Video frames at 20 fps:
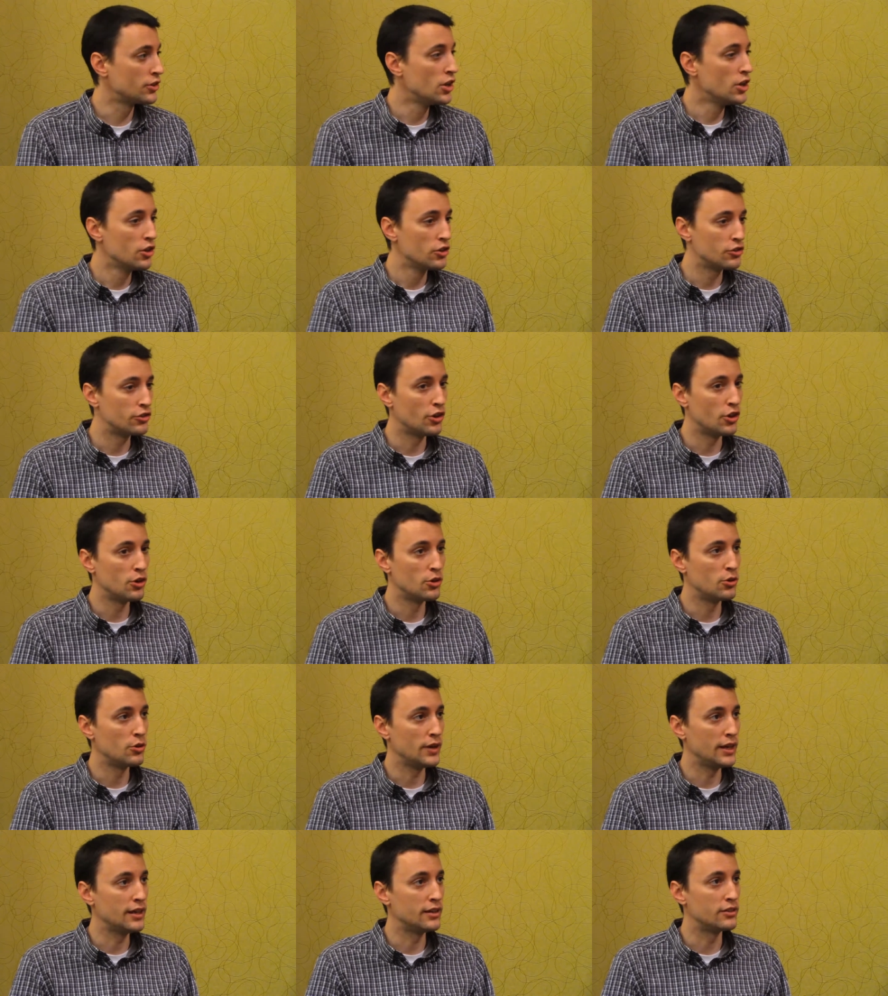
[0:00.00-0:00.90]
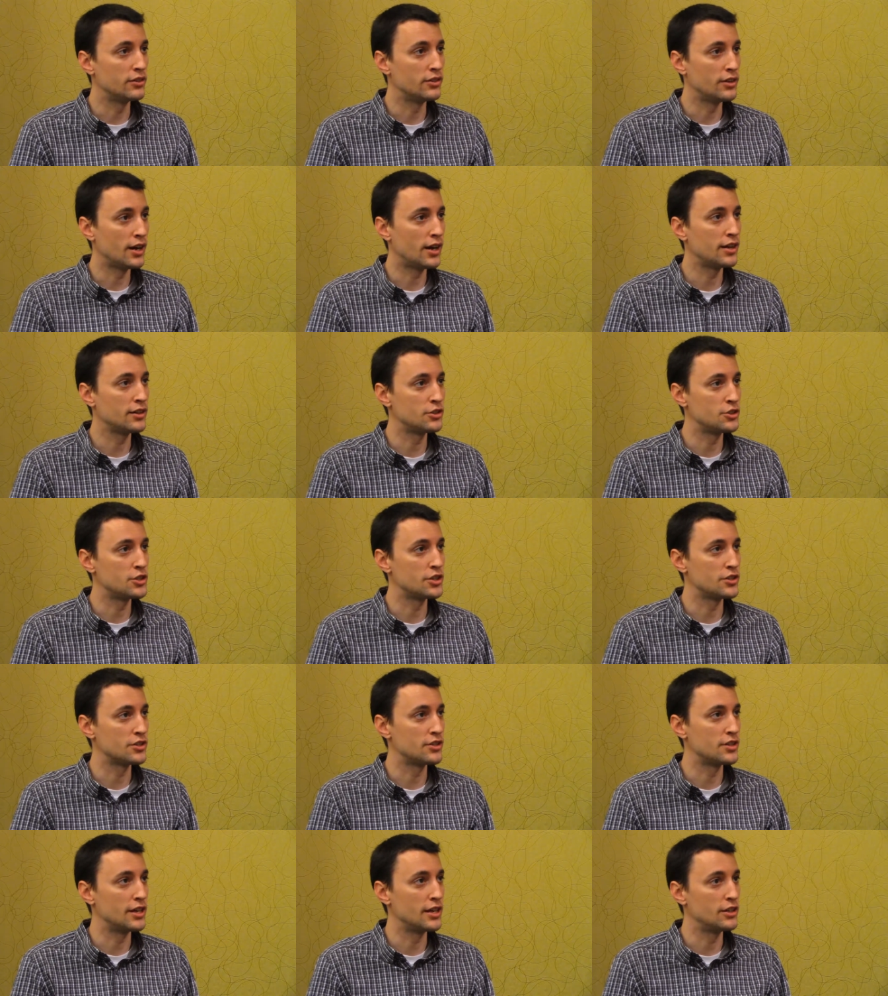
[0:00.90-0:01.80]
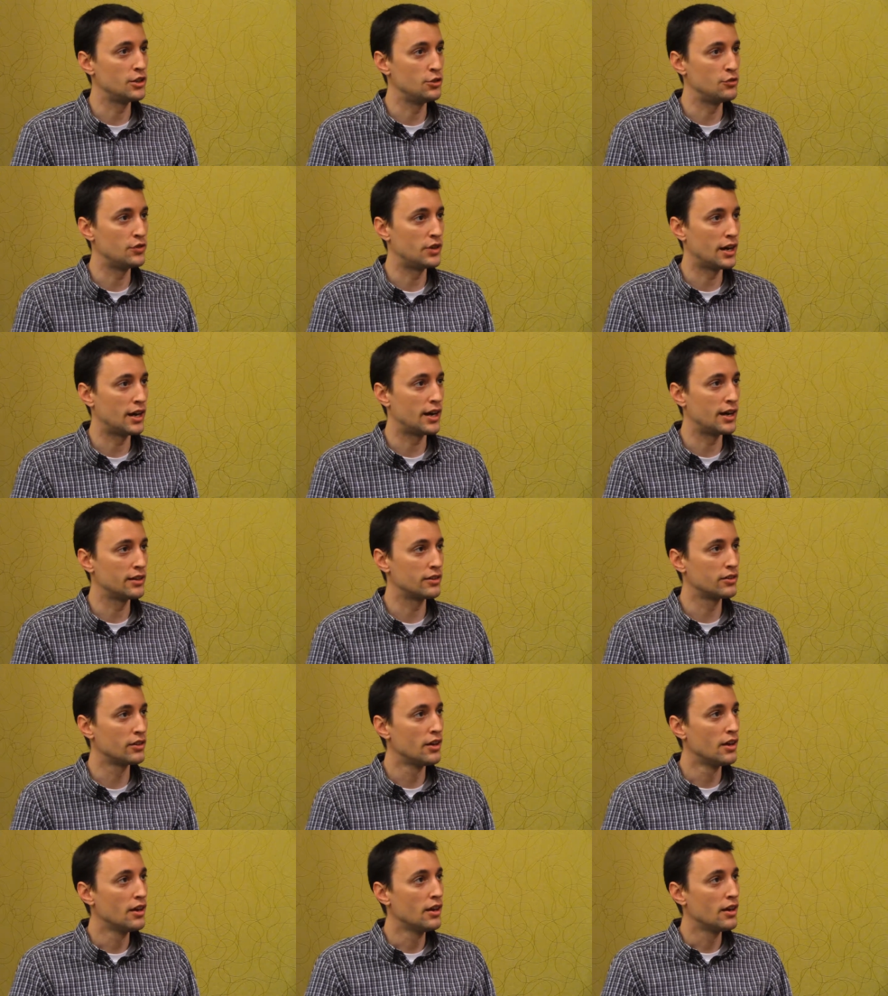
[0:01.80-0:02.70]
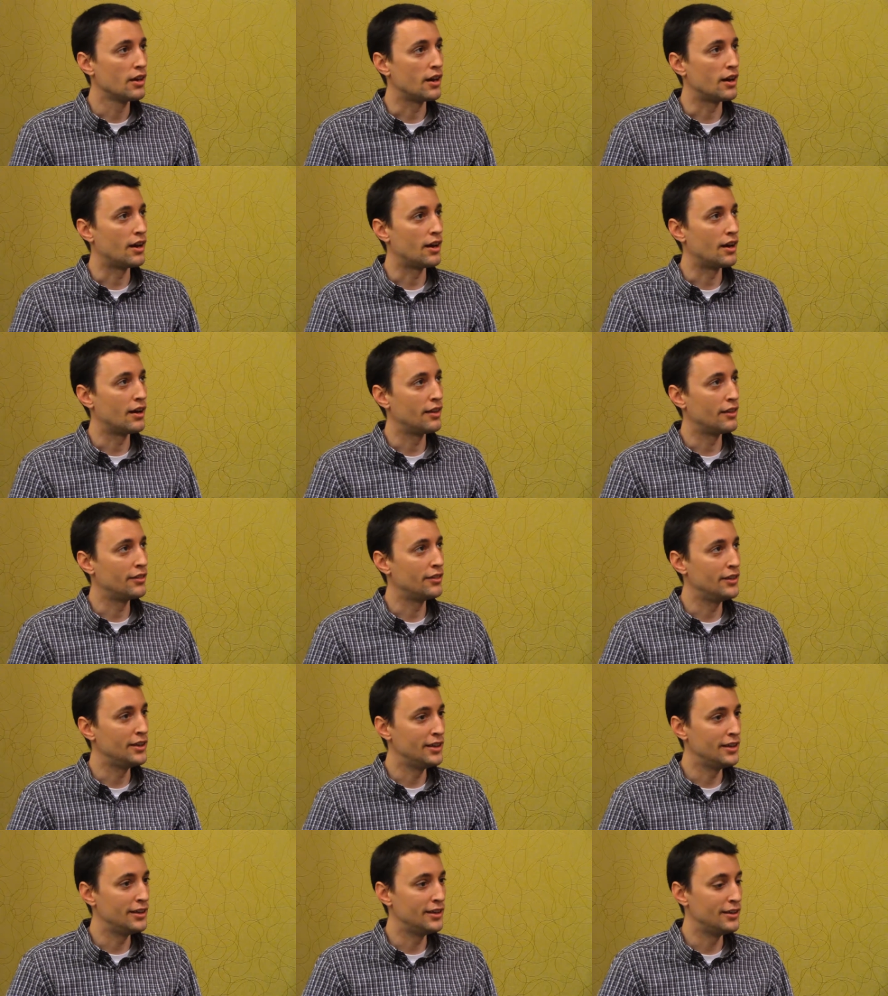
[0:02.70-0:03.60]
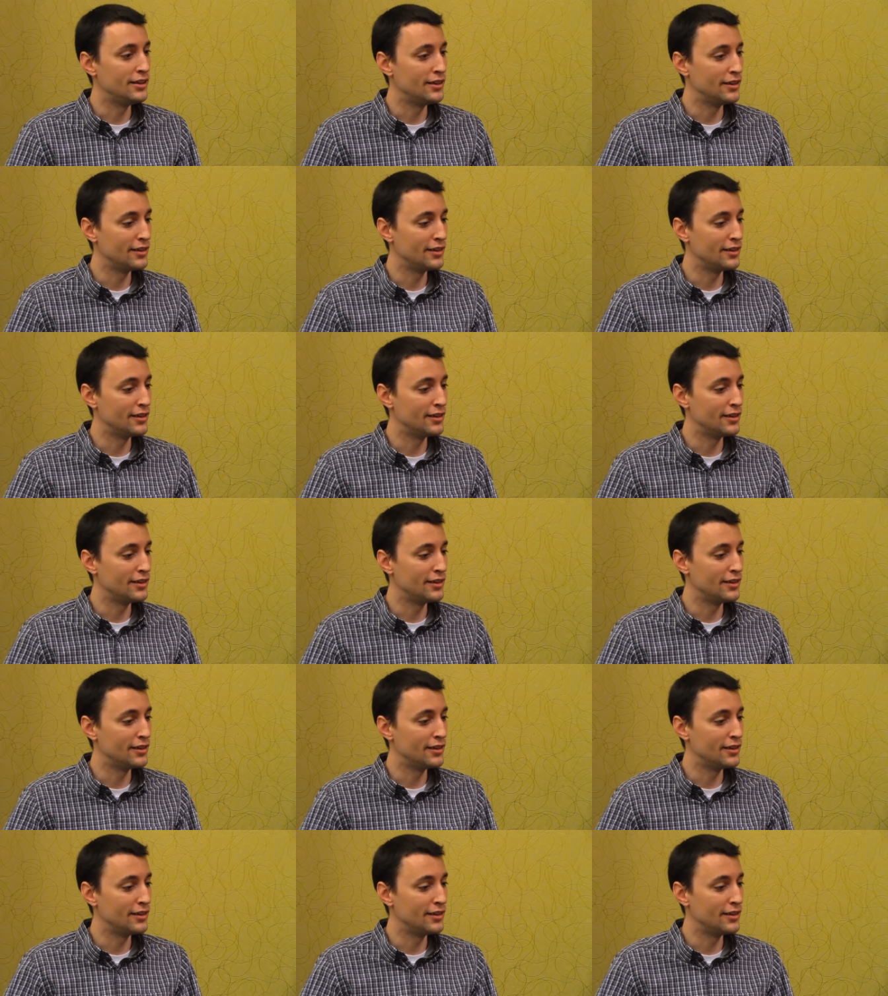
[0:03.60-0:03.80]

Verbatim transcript: Mm. So it's not just that you've got uh, the